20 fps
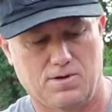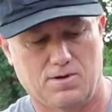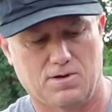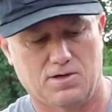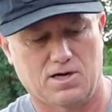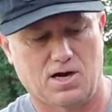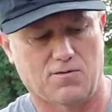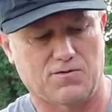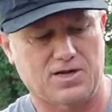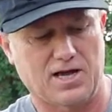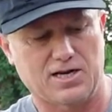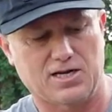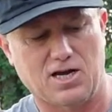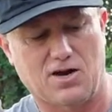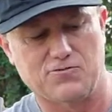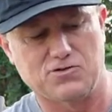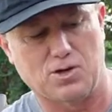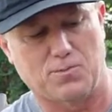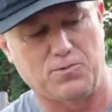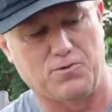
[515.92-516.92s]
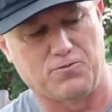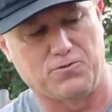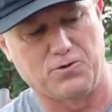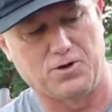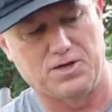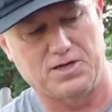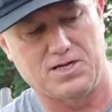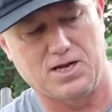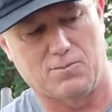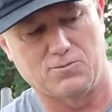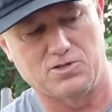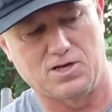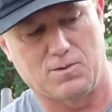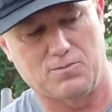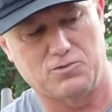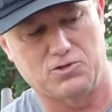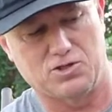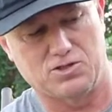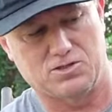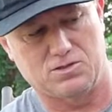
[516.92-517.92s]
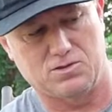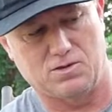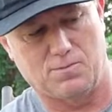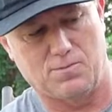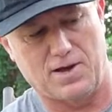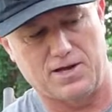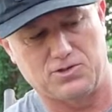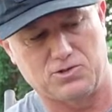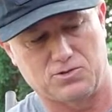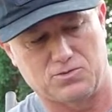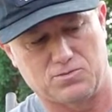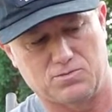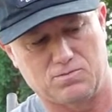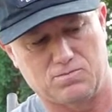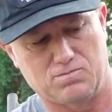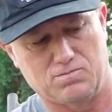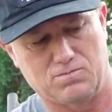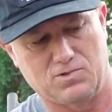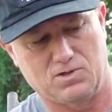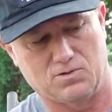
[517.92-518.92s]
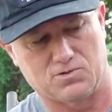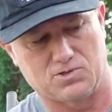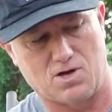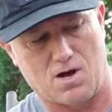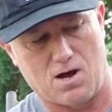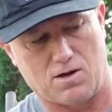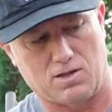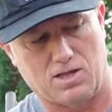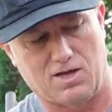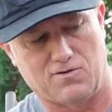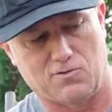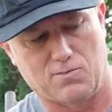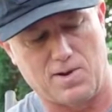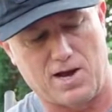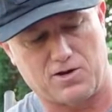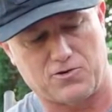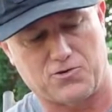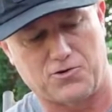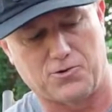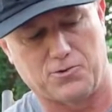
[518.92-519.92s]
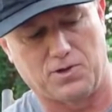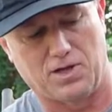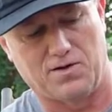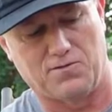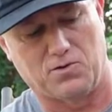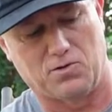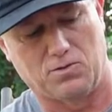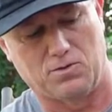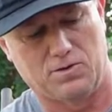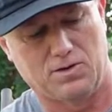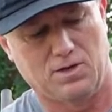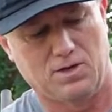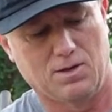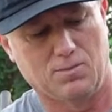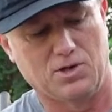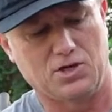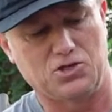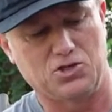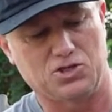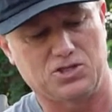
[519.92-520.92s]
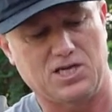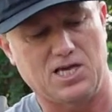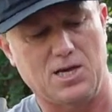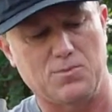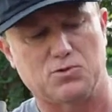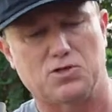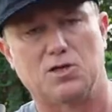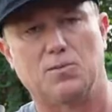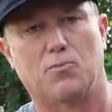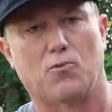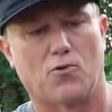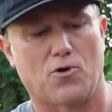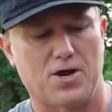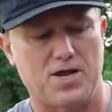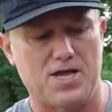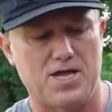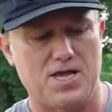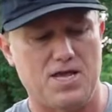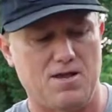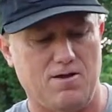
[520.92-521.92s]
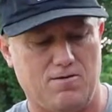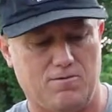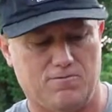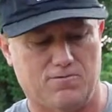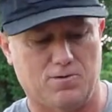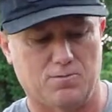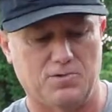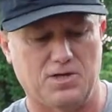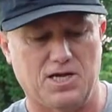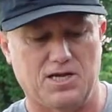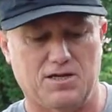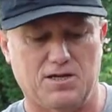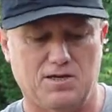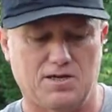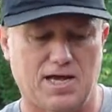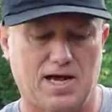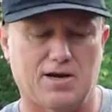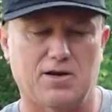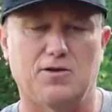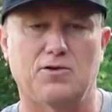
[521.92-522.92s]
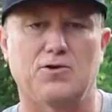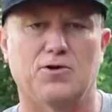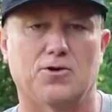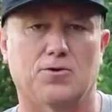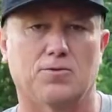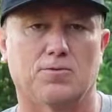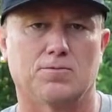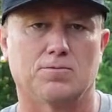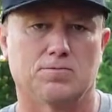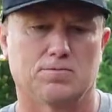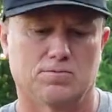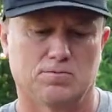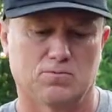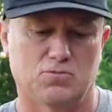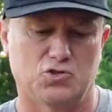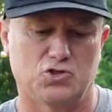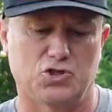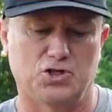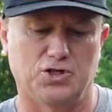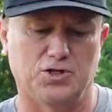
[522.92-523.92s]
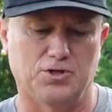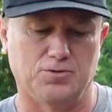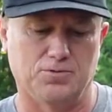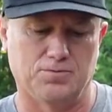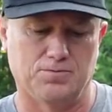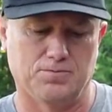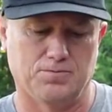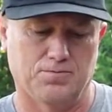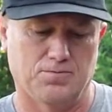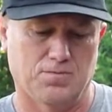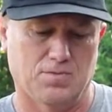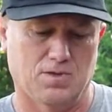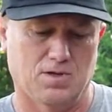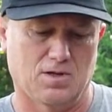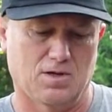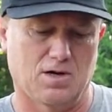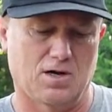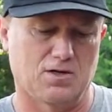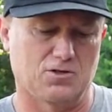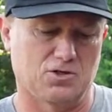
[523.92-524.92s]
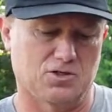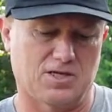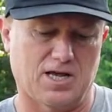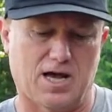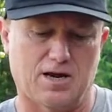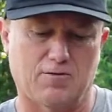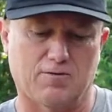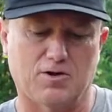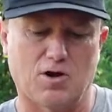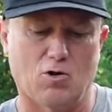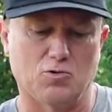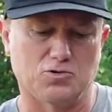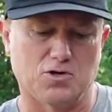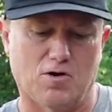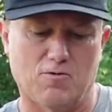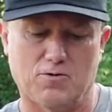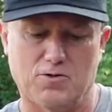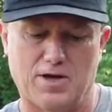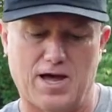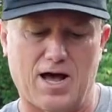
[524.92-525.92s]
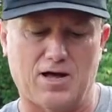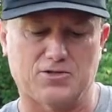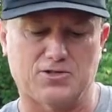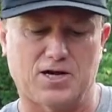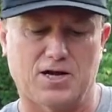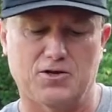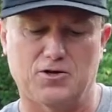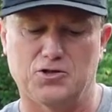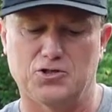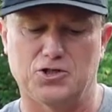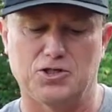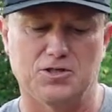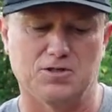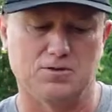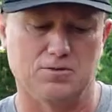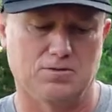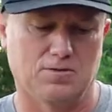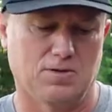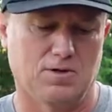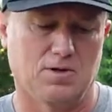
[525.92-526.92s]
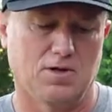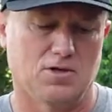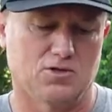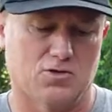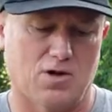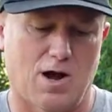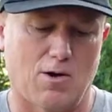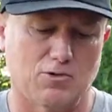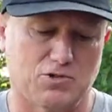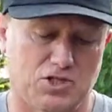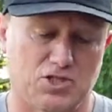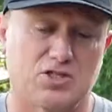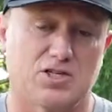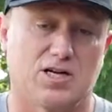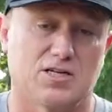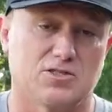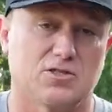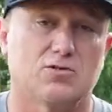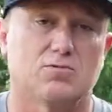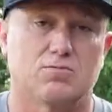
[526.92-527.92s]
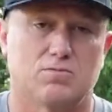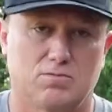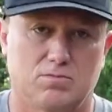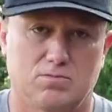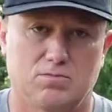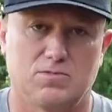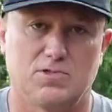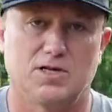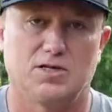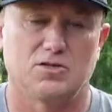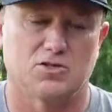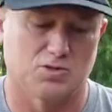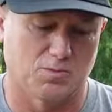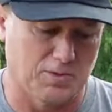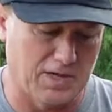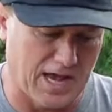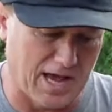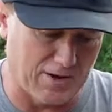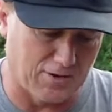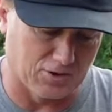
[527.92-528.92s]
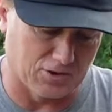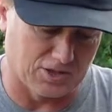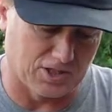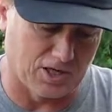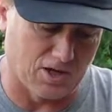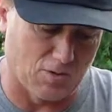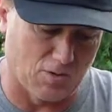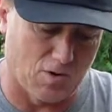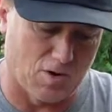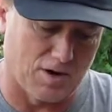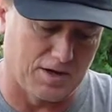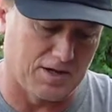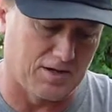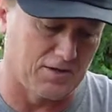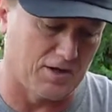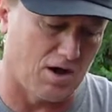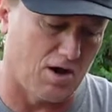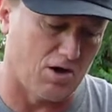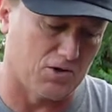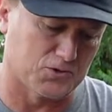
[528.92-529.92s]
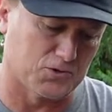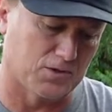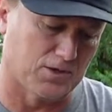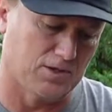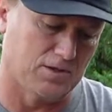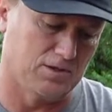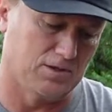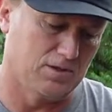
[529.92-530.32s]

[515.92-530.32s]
kind of covers up your foot. It comes up just about your sock level, about crew level, but it just keeps debris from getting down in your shoe. Just kind of goes over the outside of your shoe. So I would suggest getting some gaiters to go on, and the Ultra's